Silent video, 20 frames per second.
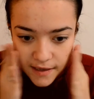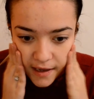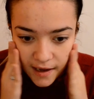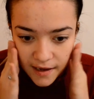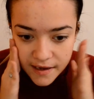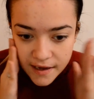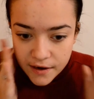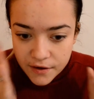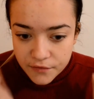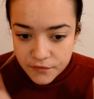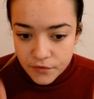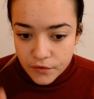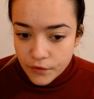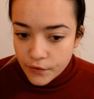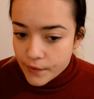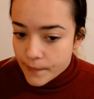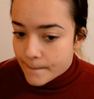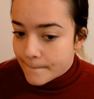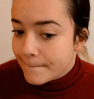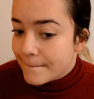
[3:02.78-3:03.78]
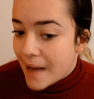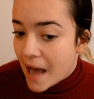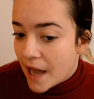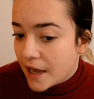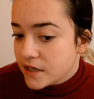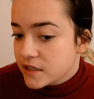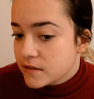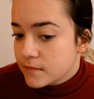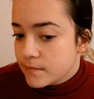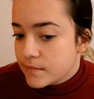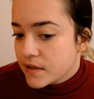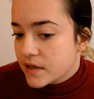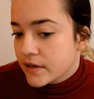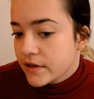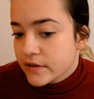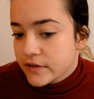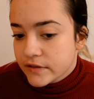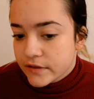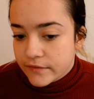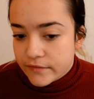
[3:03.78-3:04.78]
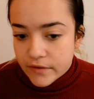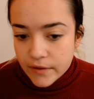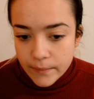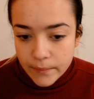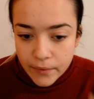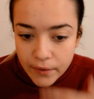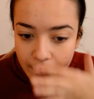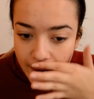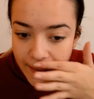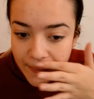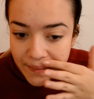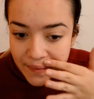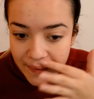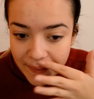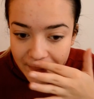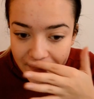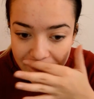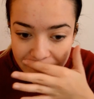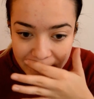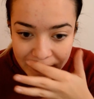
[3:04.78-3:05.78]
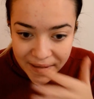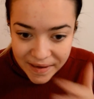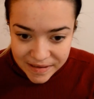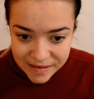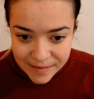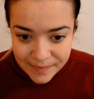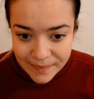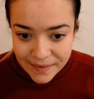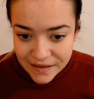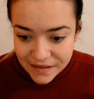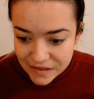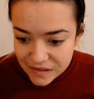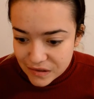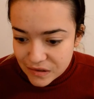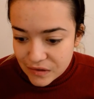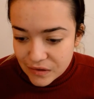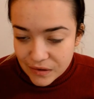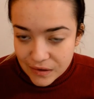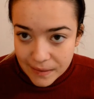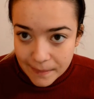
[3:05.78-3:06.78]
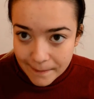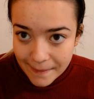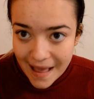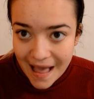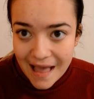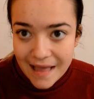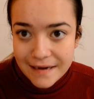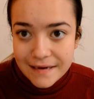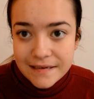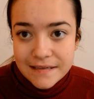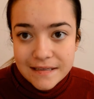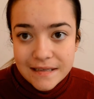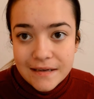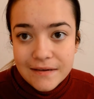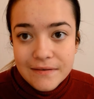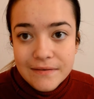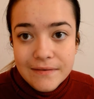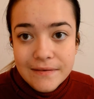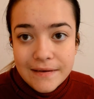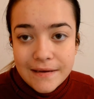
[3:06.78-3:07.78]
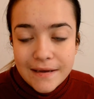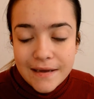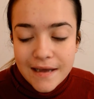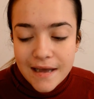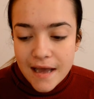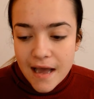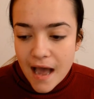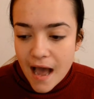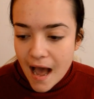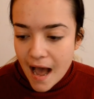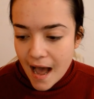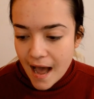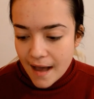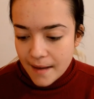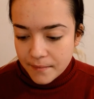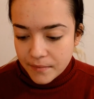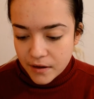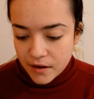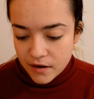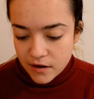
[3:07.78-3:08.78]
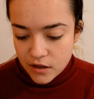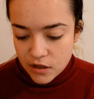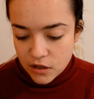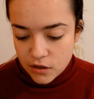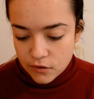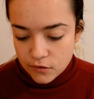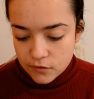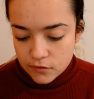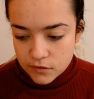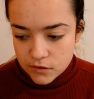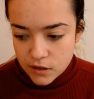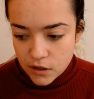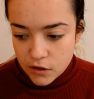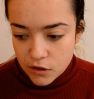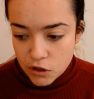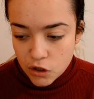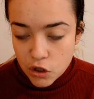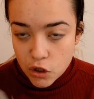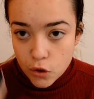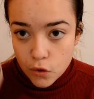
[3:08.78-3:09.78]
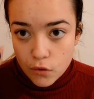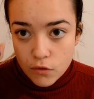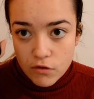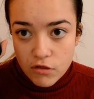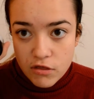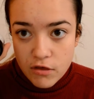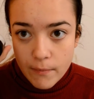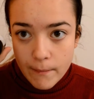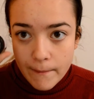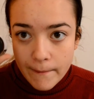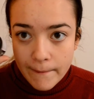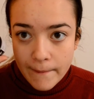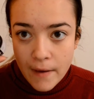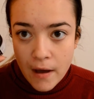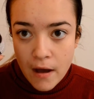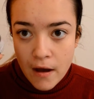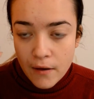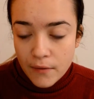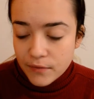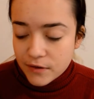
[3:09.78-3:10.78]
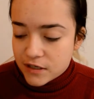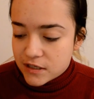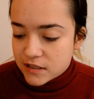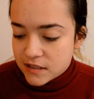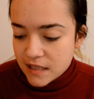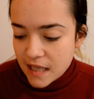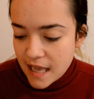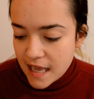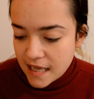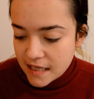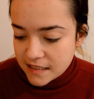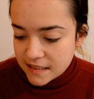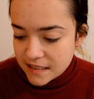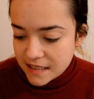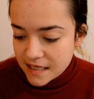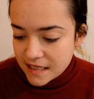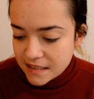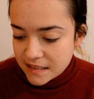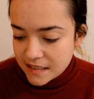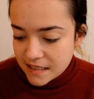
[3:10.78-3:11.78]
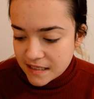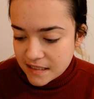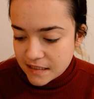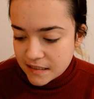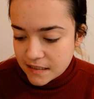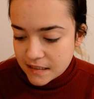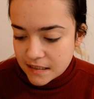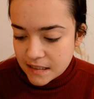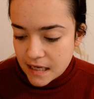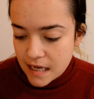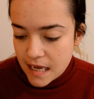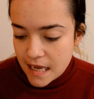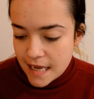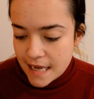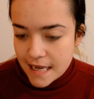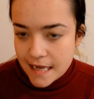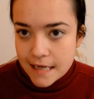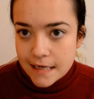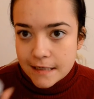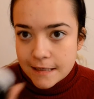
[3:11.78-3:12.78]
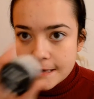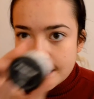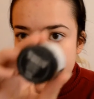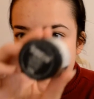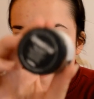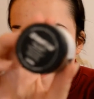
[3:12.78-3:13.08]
I kind of look matte because of the primer, because it makes you look matte. So I'm gonna use Youth, which is a skin tint, and